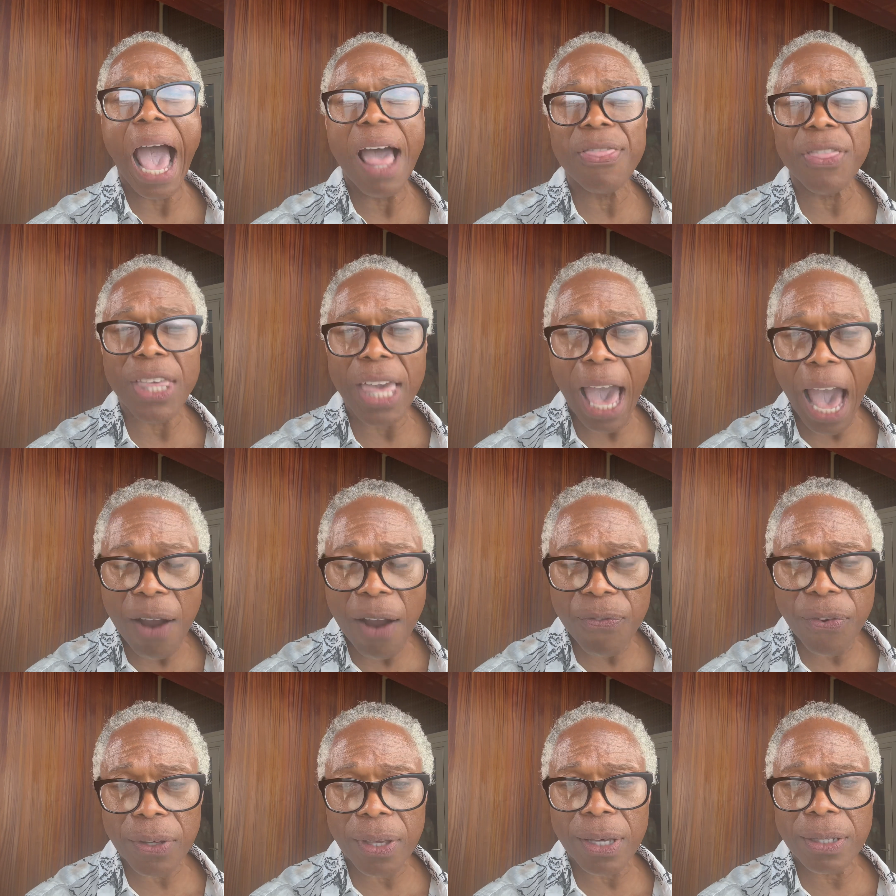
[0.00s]
the
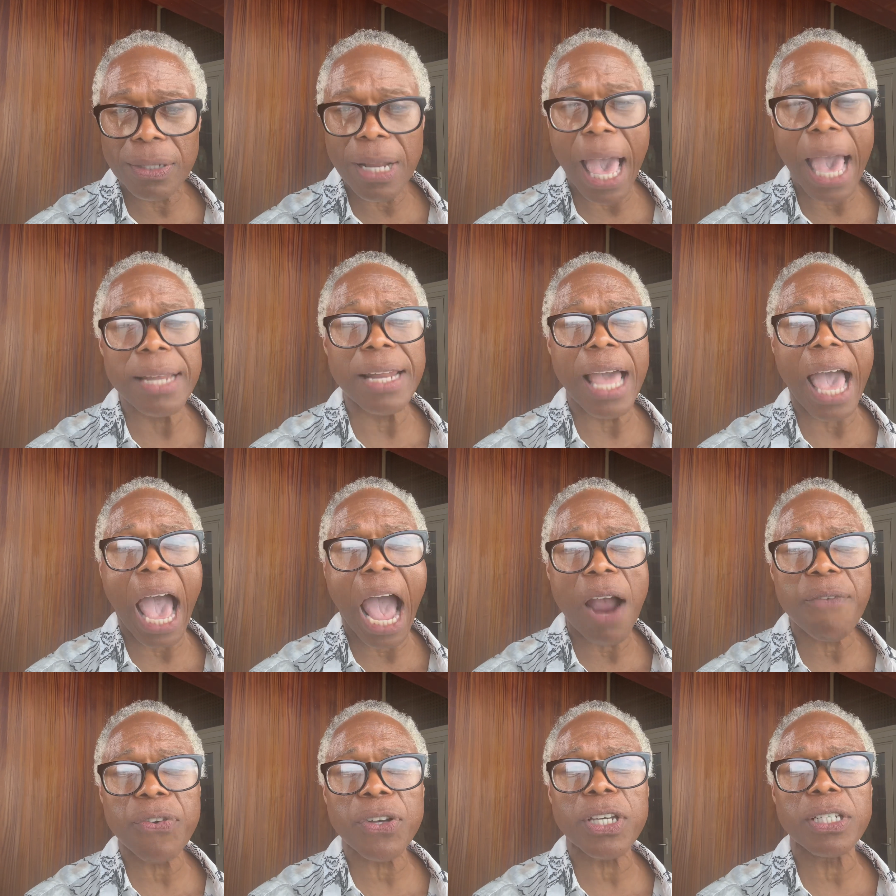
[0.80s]
African and
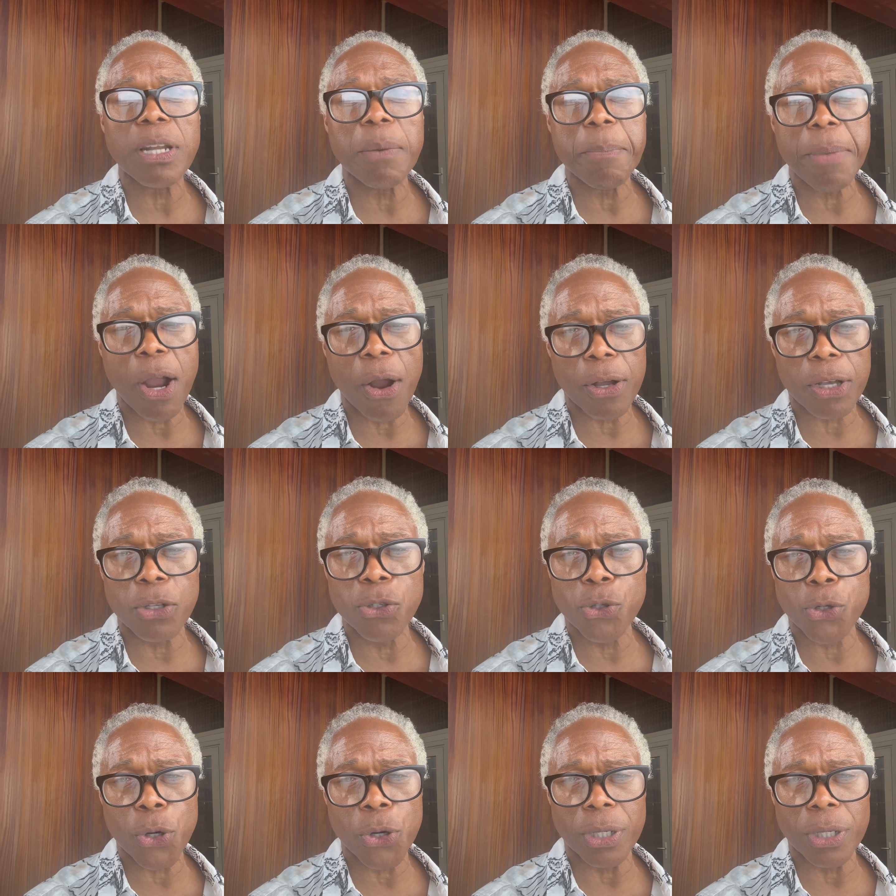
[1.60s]
African American
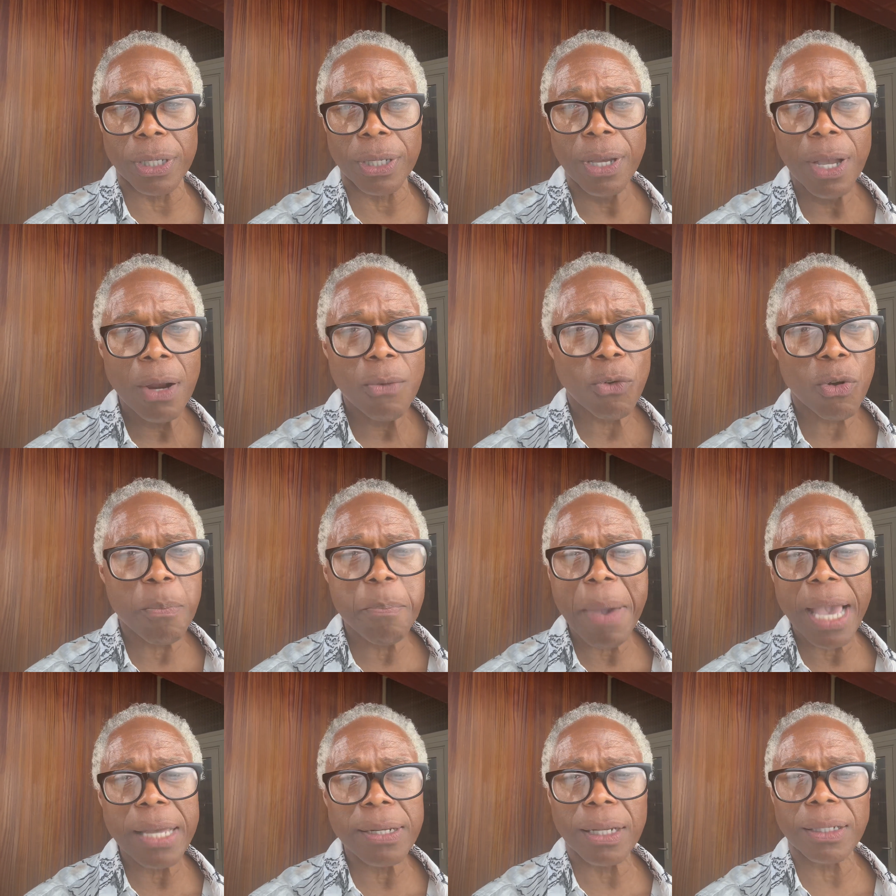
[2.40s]
journey
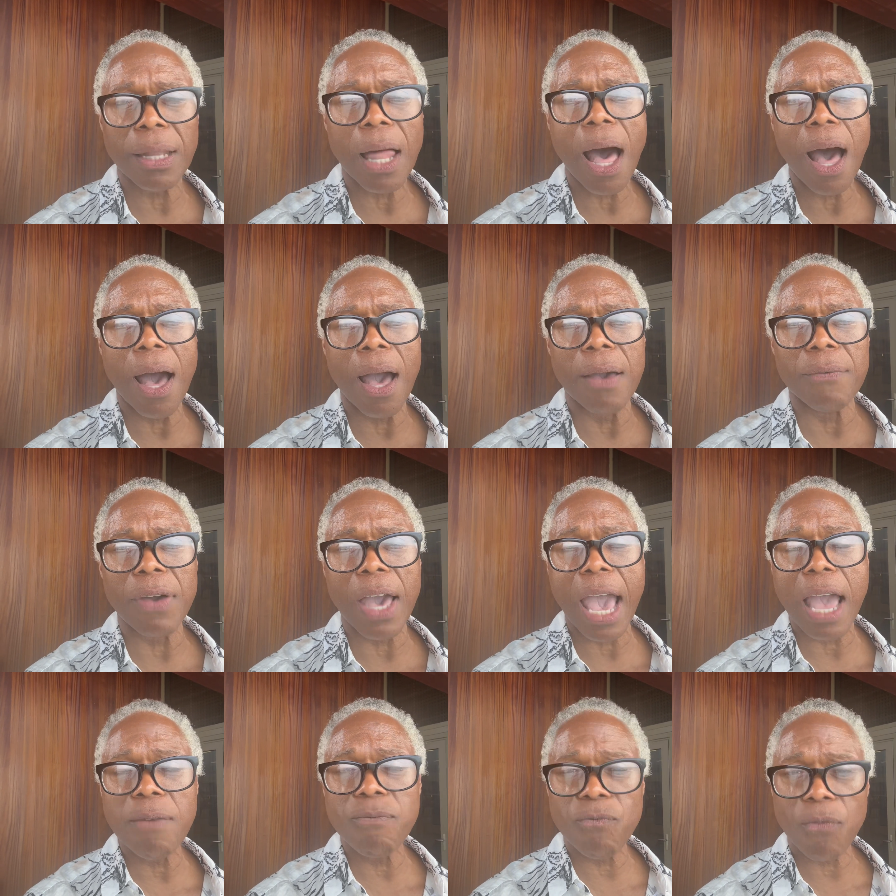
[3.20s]
remain alive
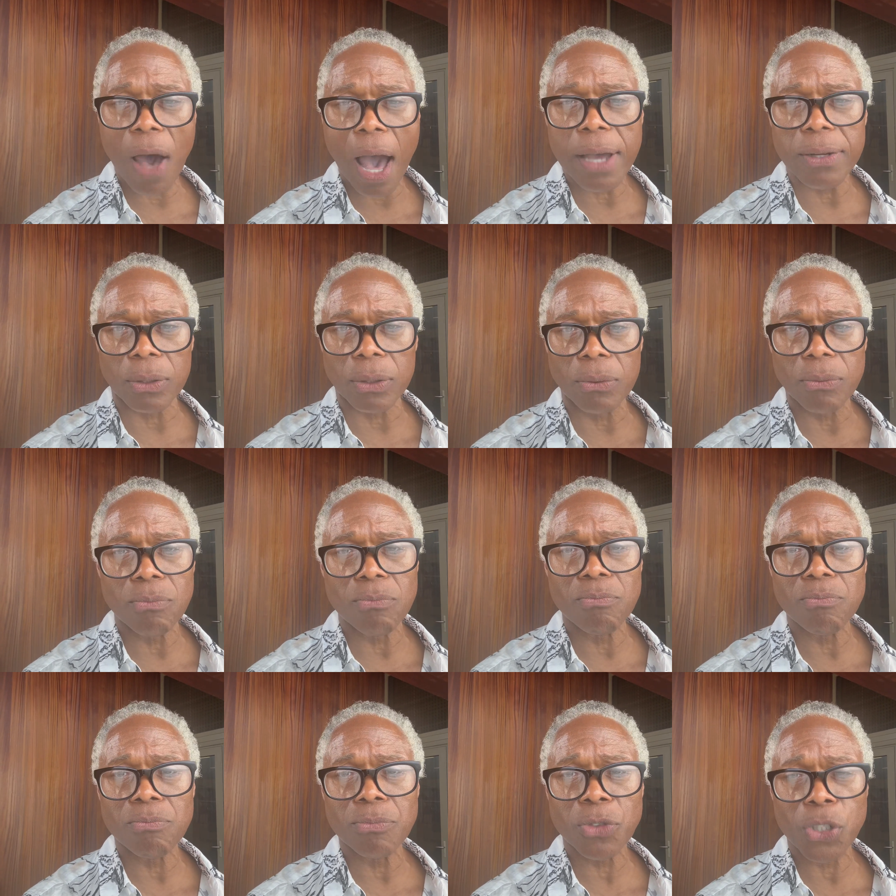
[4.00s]
and vital
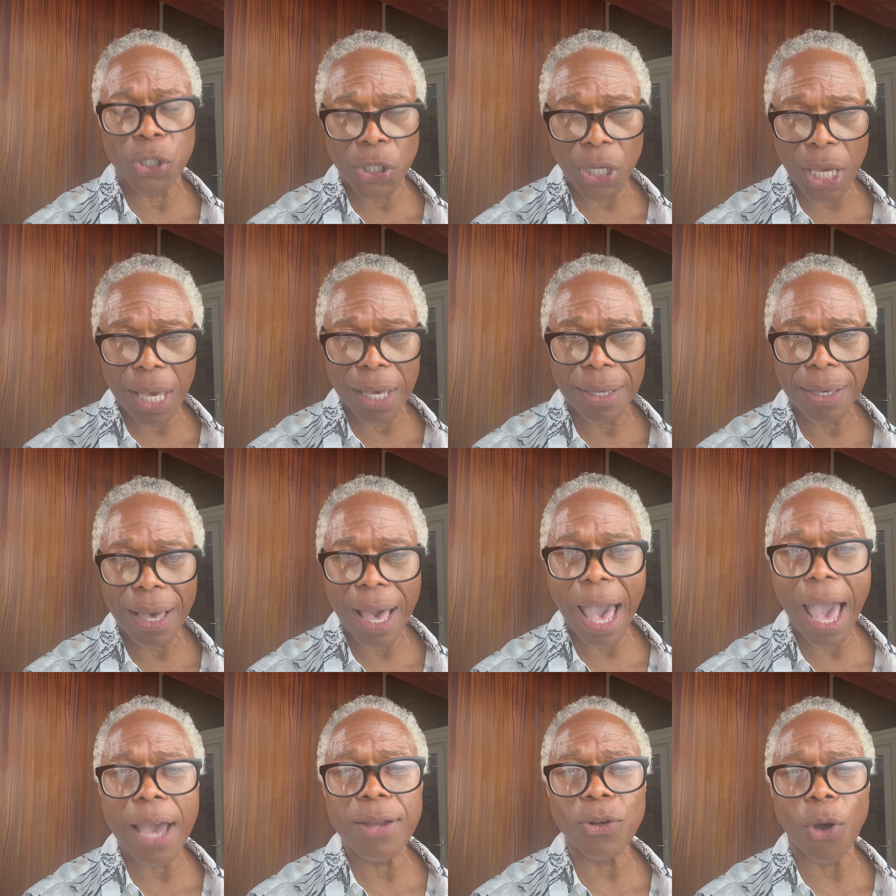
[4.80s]
today
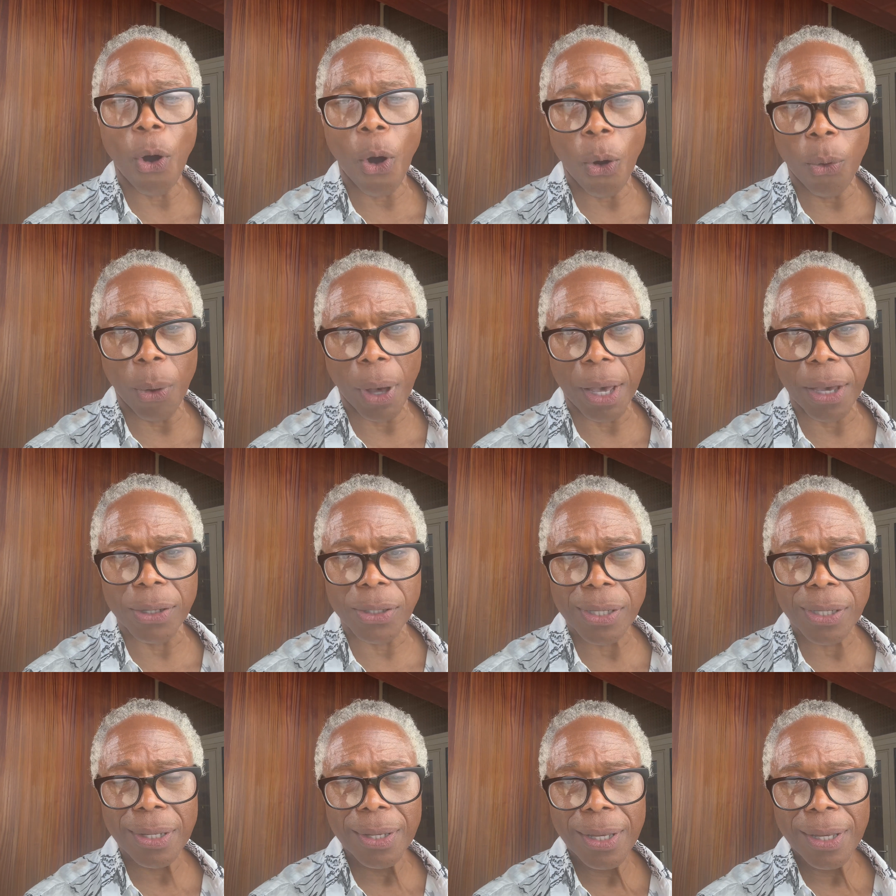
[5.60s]
and
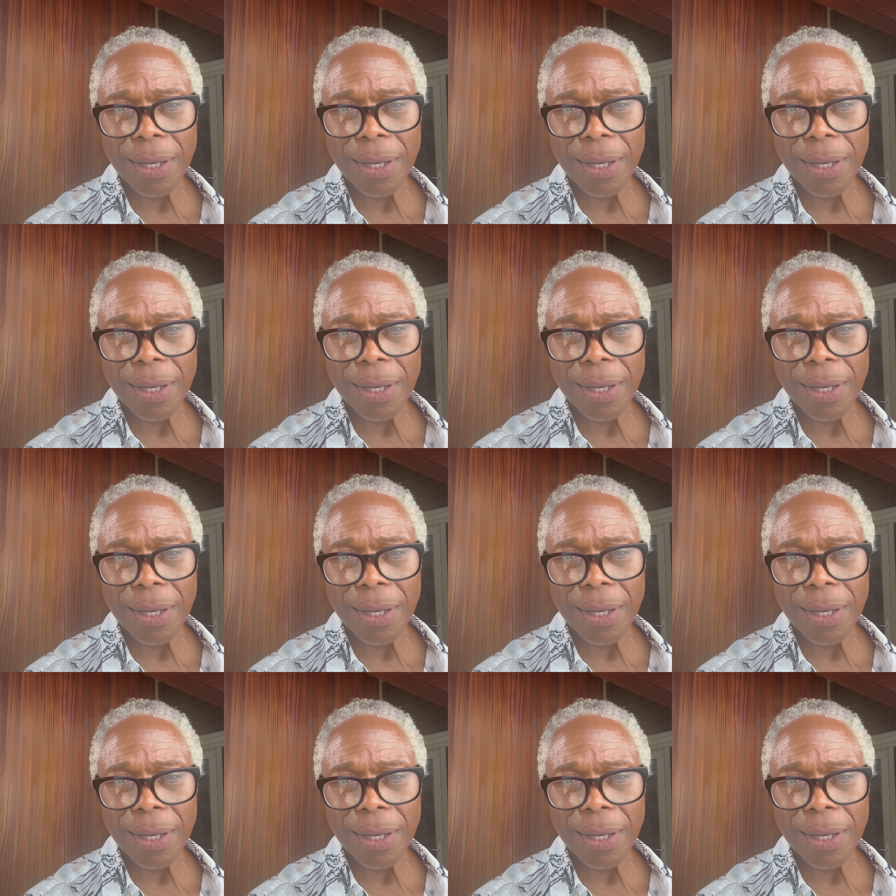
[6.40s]
always.